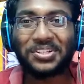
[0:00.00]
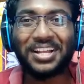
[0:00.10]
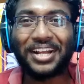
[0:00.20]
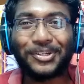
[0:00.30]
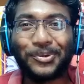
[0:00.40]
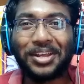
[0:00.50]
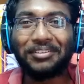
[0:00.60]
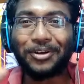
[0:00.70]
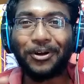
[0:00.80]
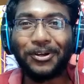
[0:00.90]
Looks like
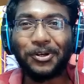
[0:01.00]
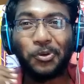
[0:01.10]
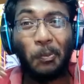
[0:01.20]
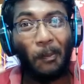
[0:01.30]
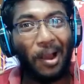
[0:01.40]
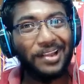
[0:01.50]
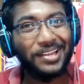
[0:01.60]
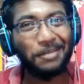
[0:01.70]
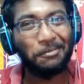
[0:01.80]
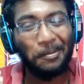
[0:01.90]
today we're going to do
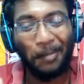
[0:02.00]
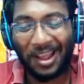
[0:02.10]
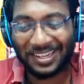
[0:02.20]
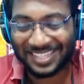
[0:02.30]
multiple